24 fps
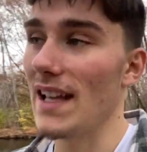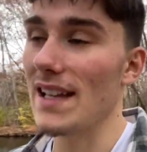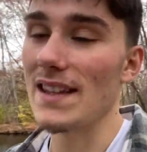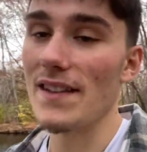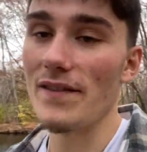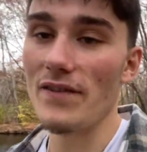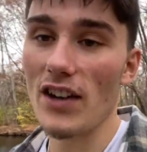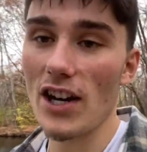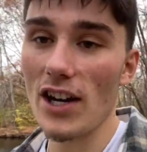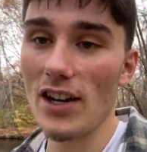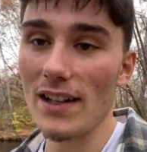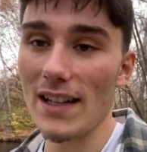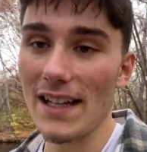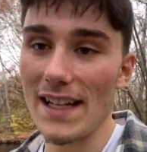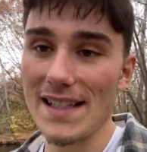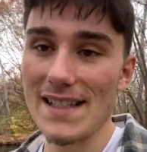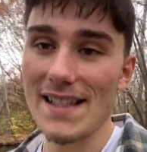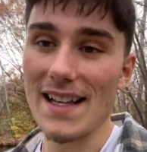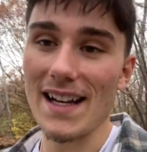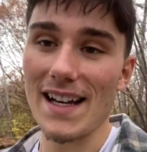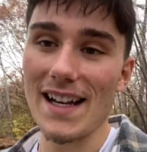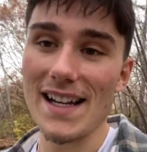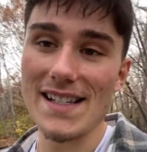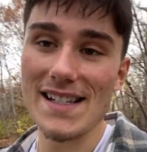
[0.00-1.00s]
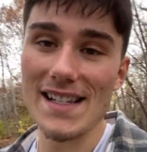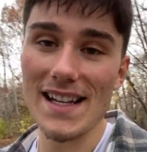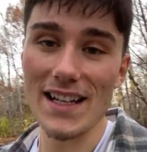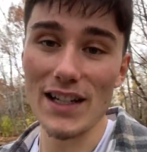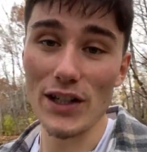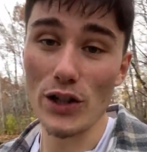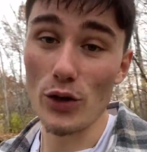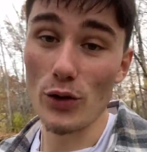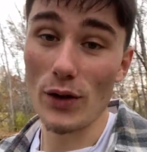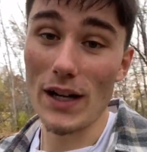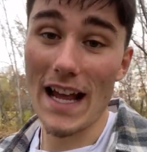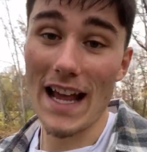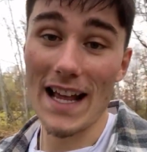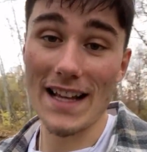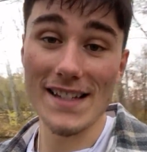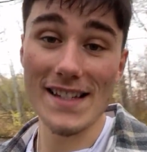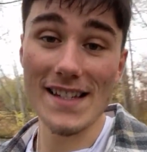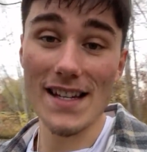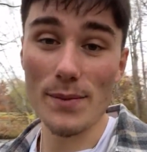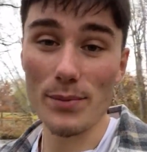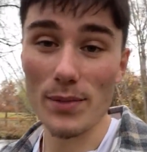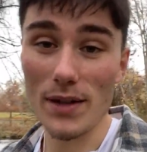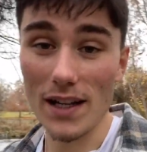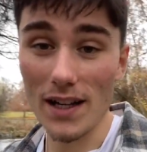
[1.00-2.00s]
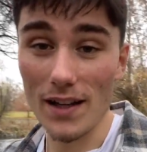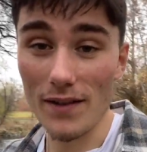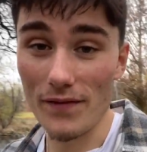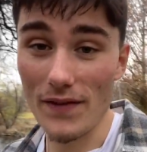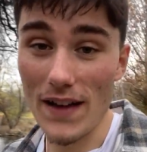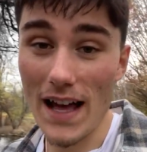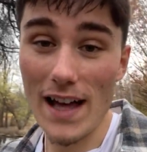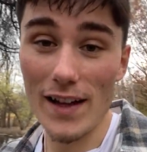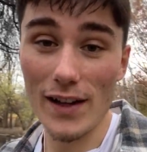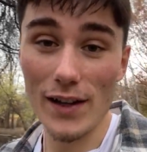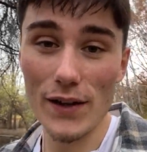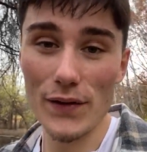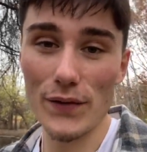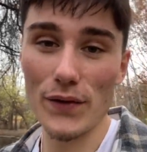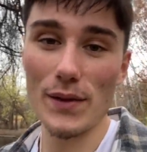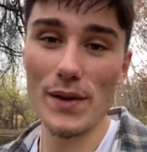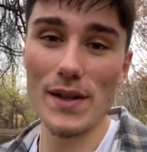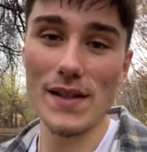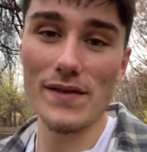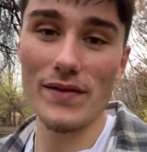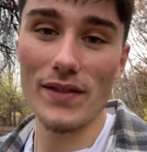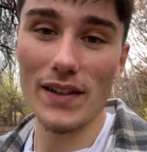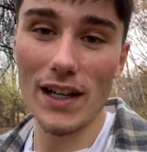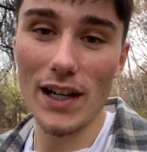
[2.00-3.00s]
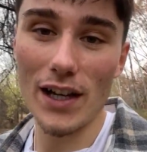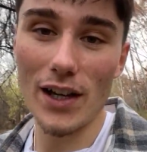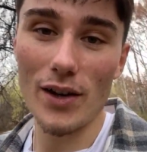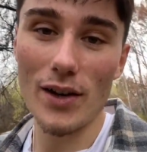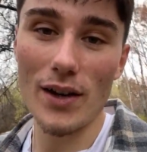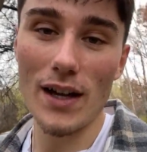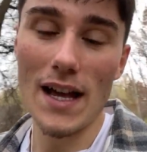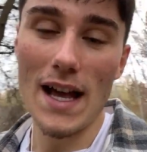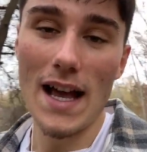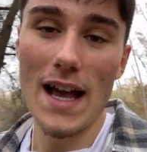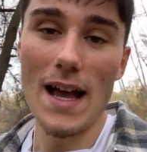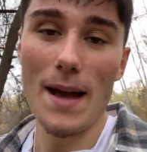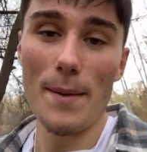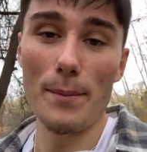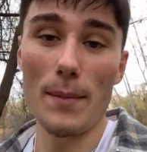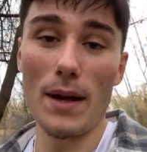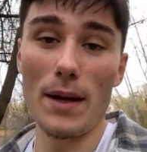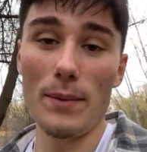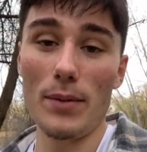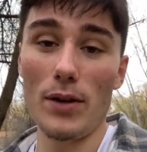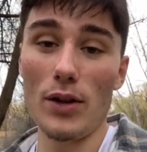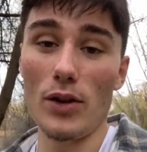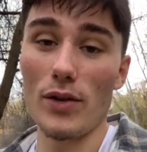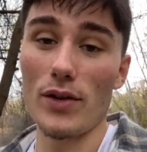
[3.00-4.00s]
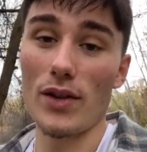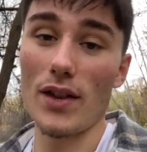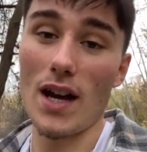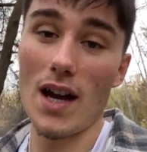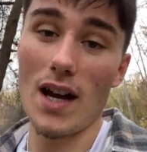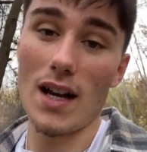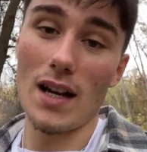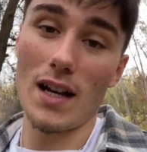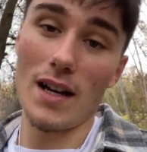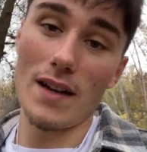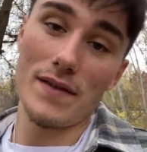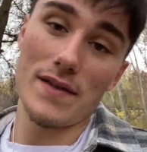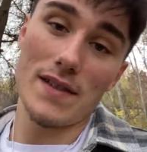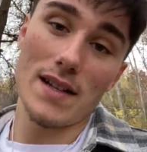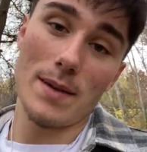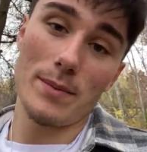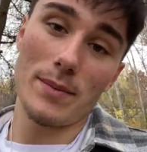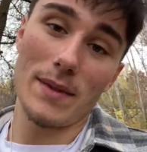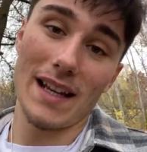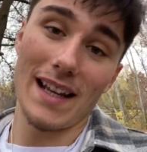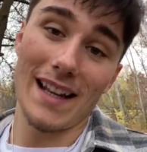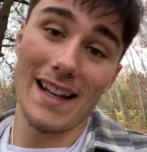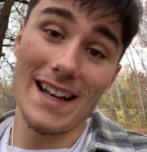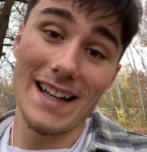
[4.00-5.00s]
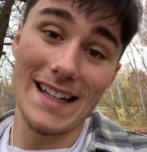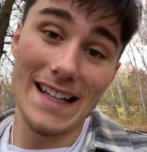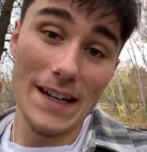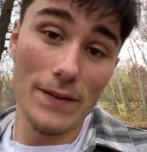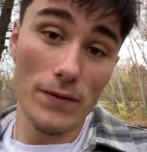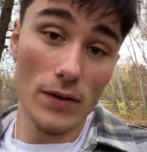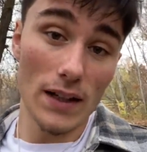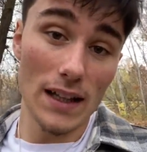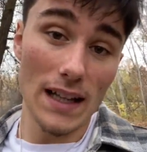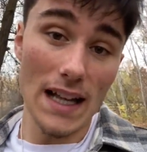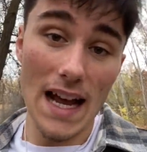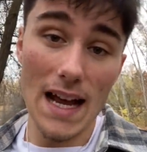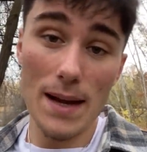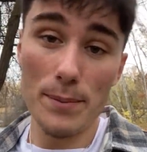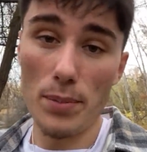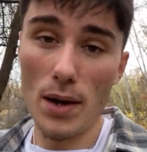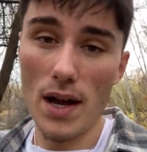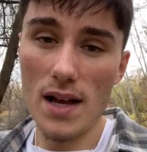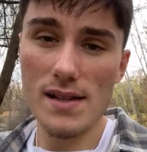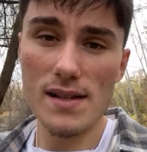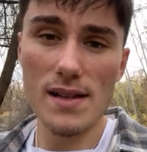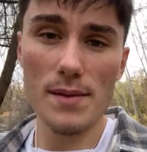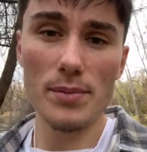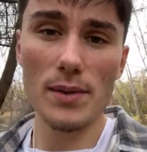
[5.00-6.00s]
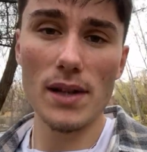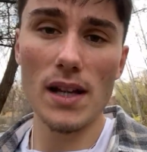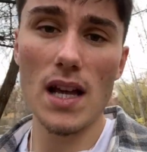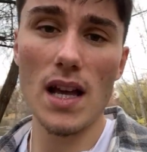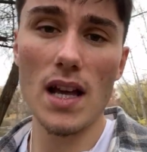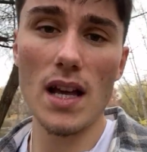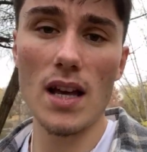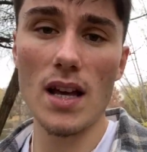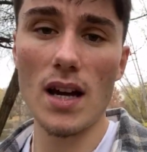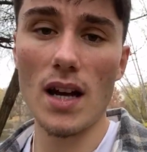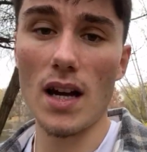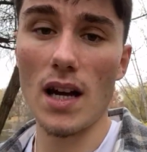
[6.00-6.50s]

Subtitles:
at the very least, like I said, you gained something of value from this video. Maybe you thought of something in a different light, possibly.